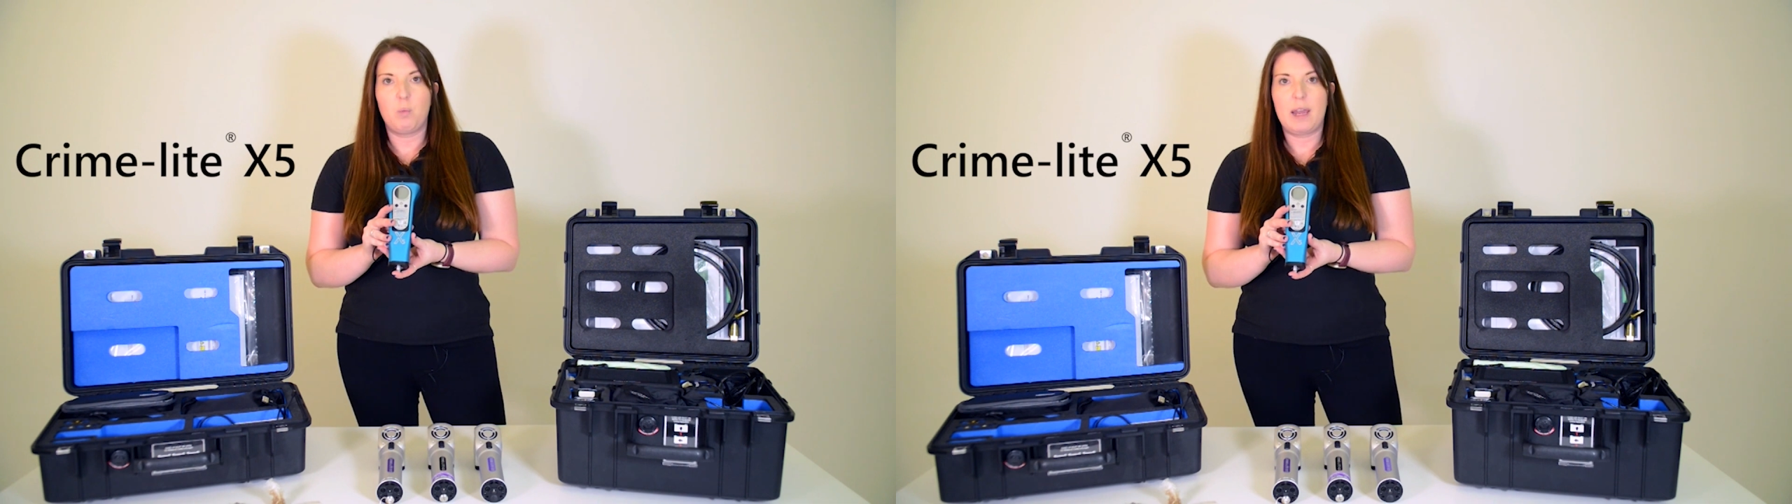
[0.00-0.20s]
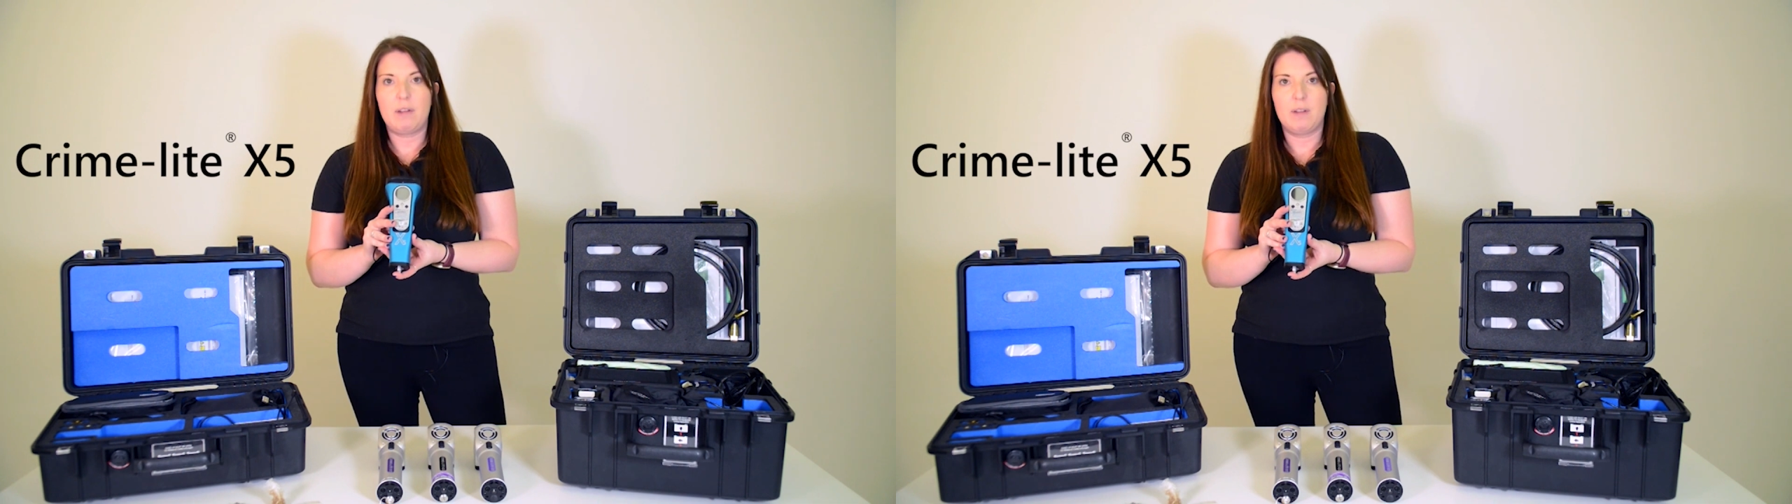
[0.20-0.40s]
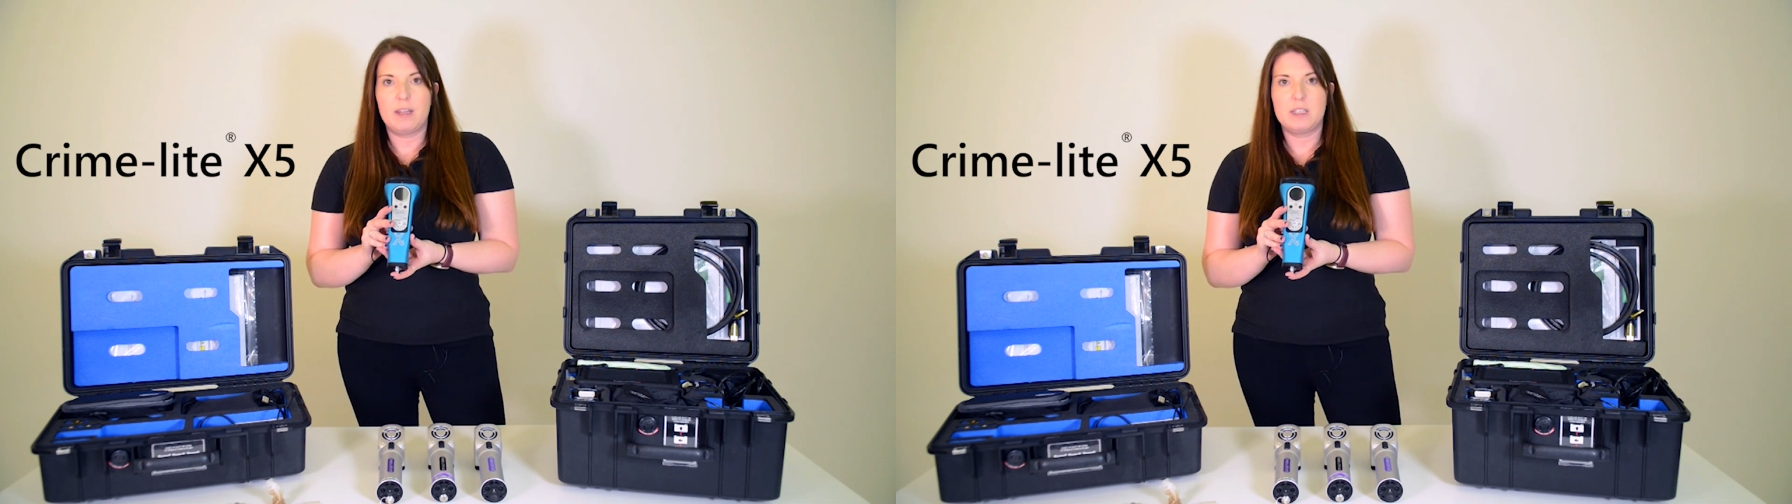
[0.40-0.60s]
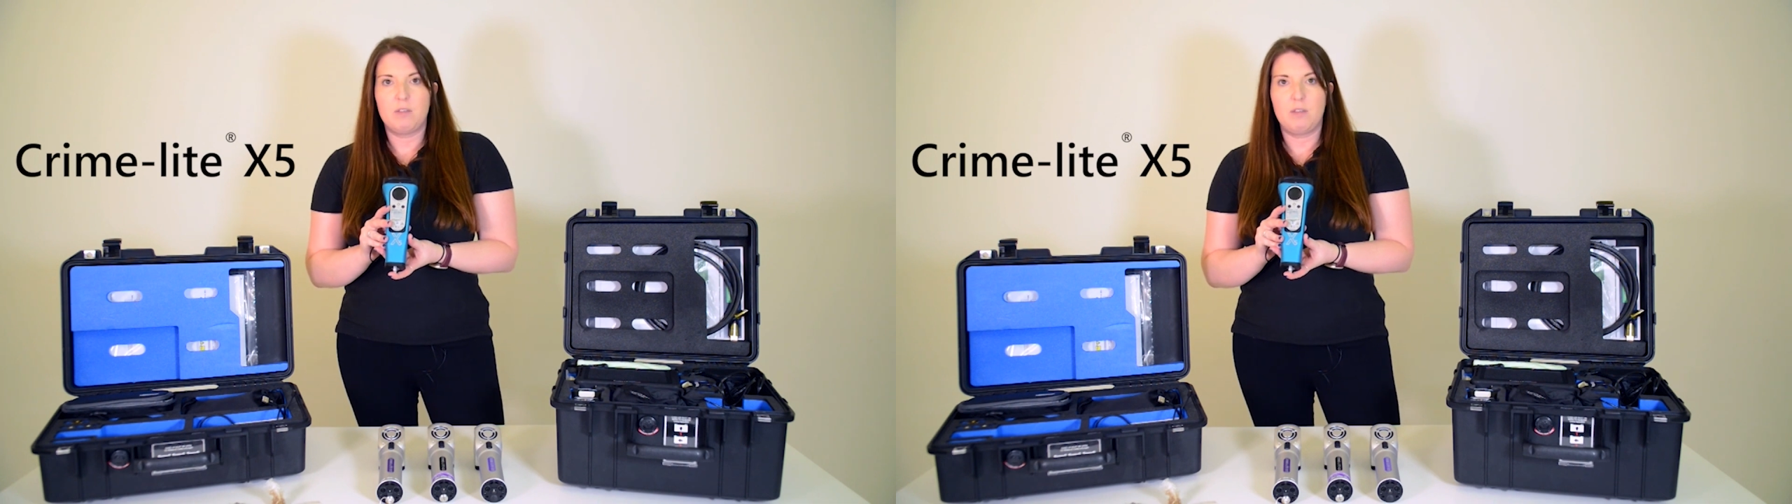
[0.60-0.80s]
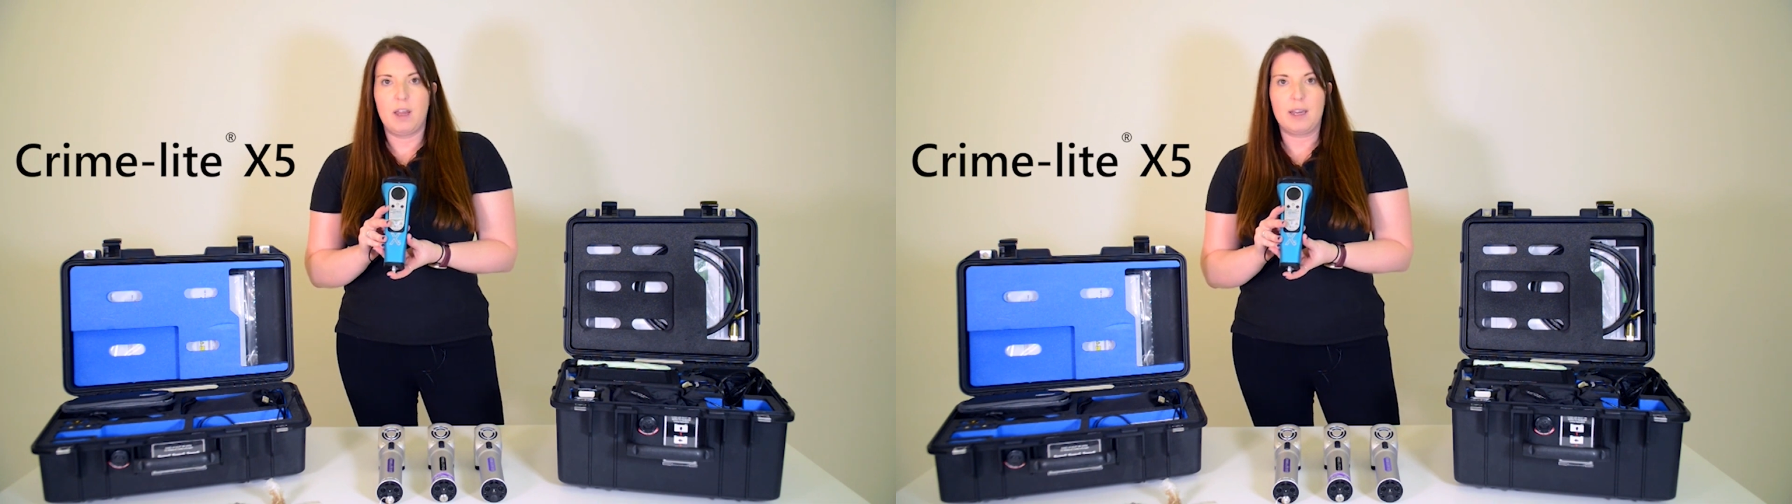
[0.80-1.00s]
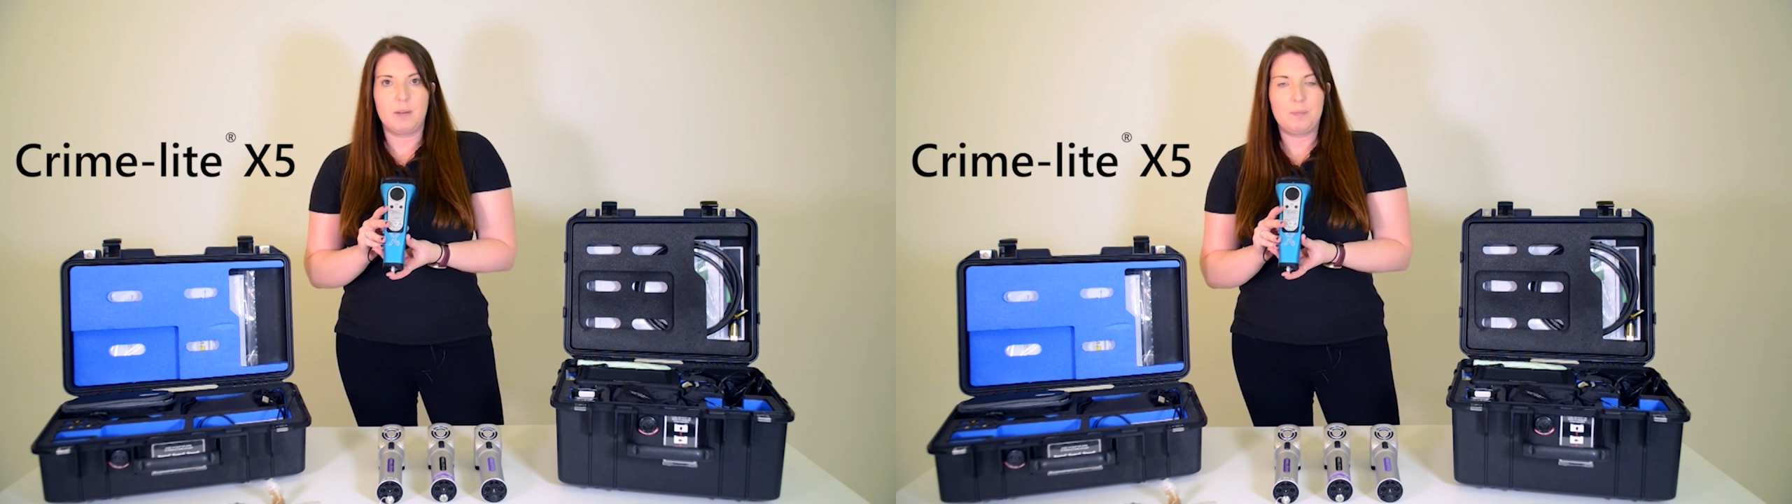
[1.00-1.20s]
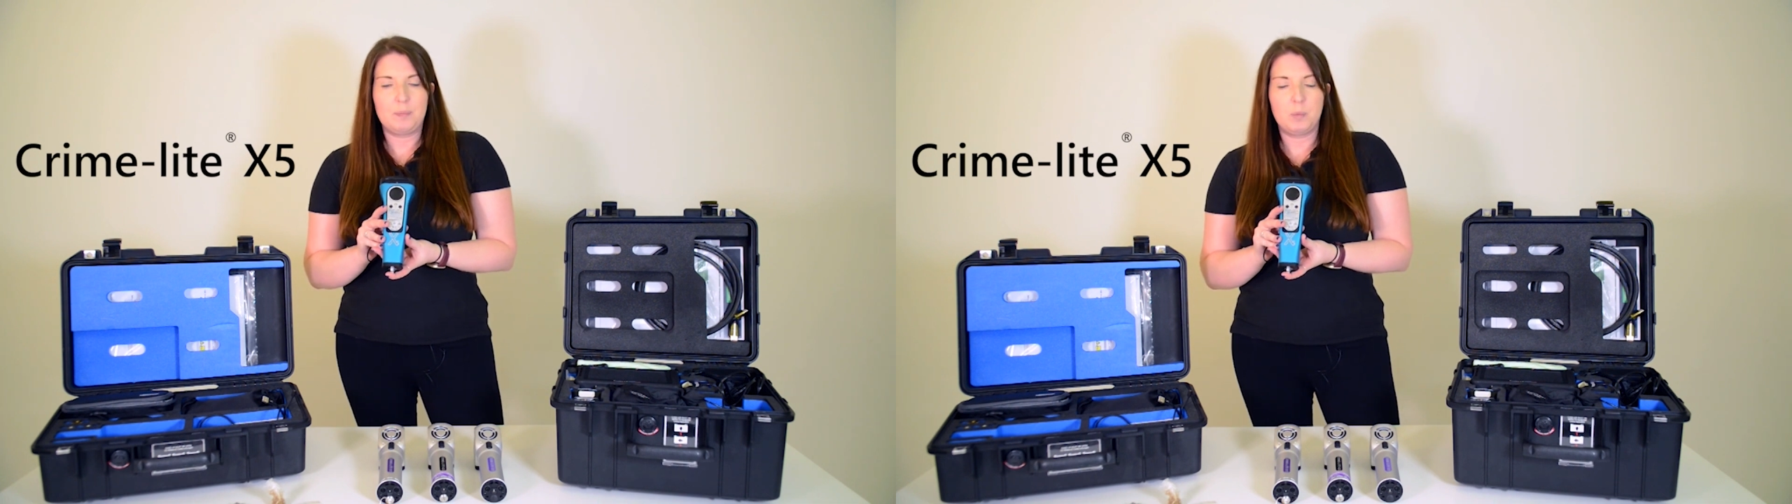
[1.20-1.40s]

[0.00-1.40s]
wavelengths of light